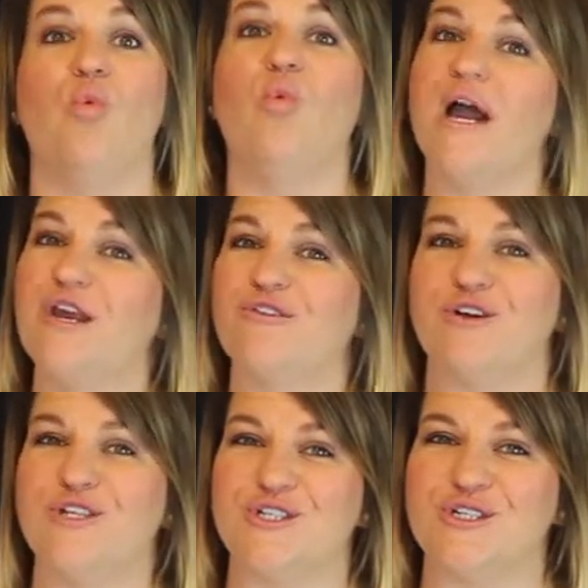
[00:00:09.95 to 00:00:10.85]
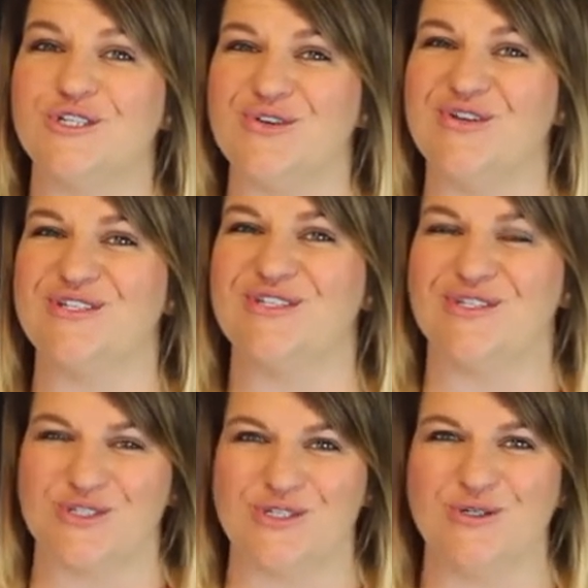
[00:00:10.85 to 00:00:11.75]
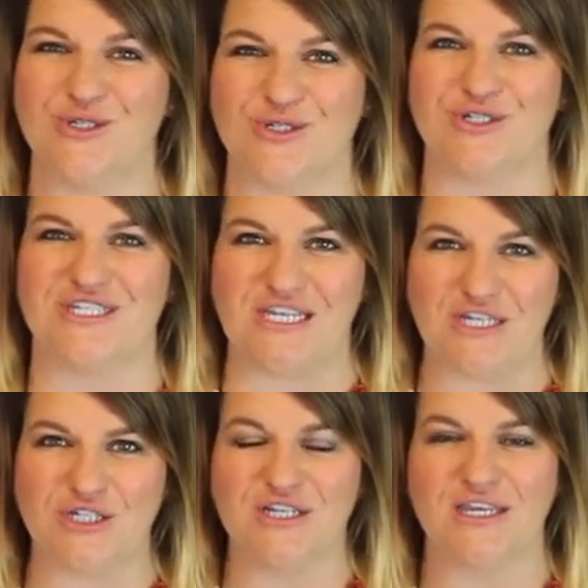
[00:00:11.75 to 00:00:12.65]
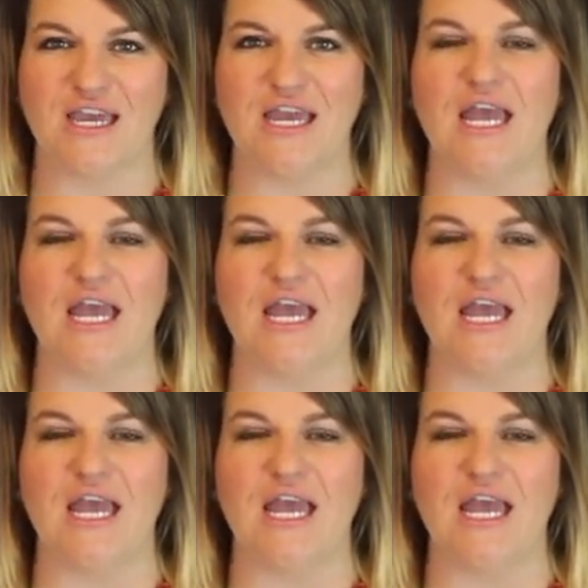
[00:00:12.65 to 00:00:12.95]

why are first-year students so strategic?